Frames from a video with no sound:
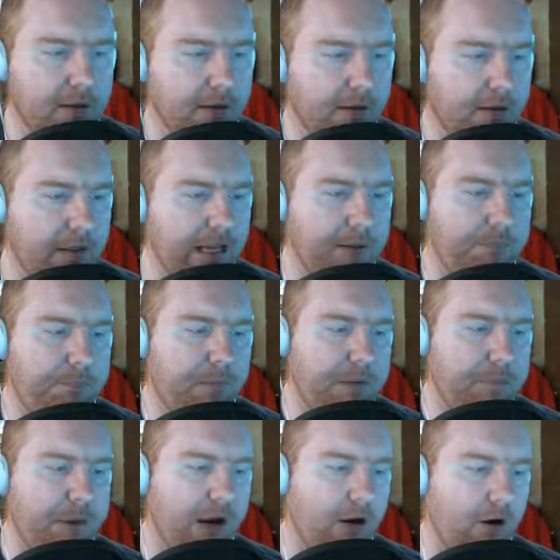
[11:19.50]
they they
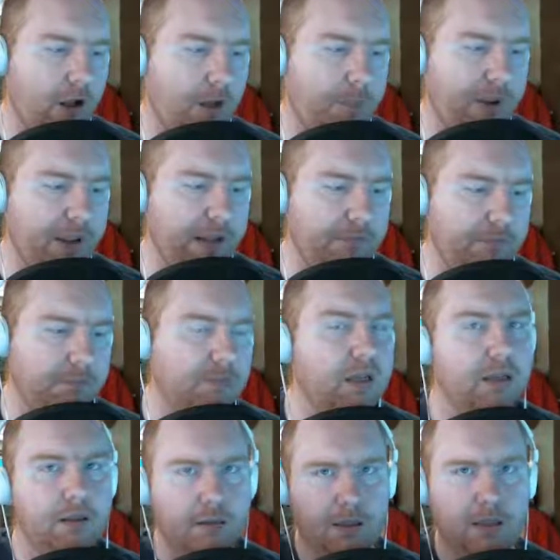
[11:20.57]
pair up, and
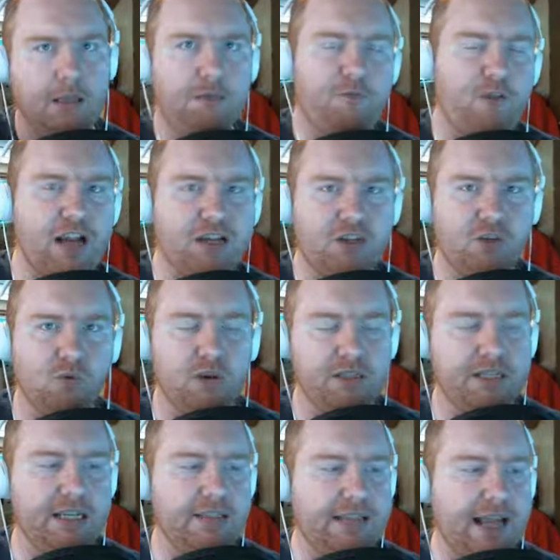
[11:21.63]
the faster
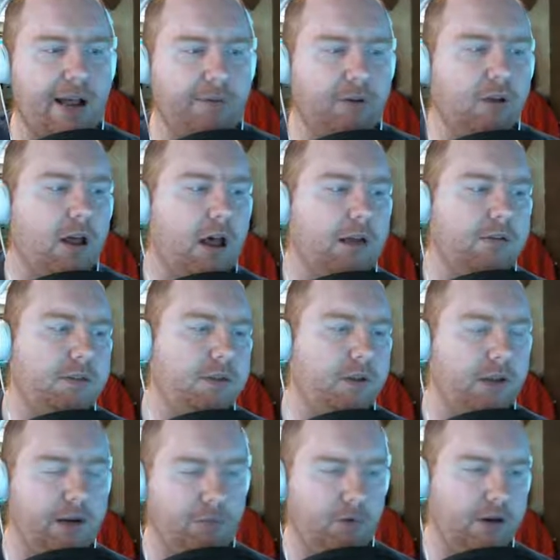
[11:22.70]
ones get downclocked so
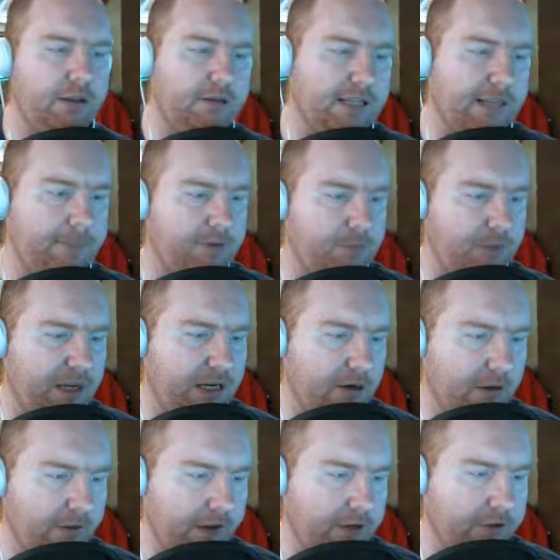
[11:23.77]
they run at the same speed and
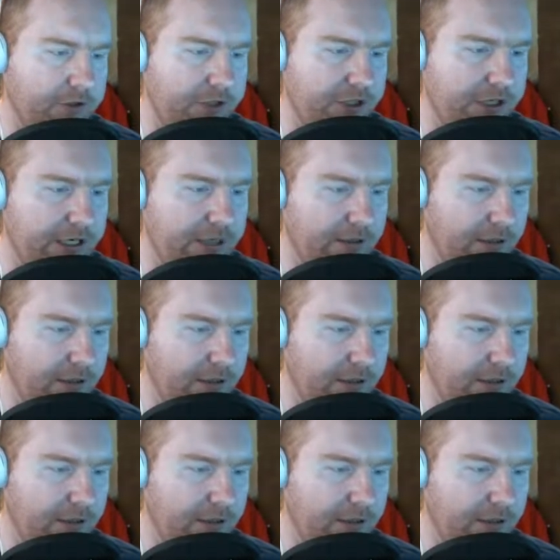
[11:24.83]
all that good shit.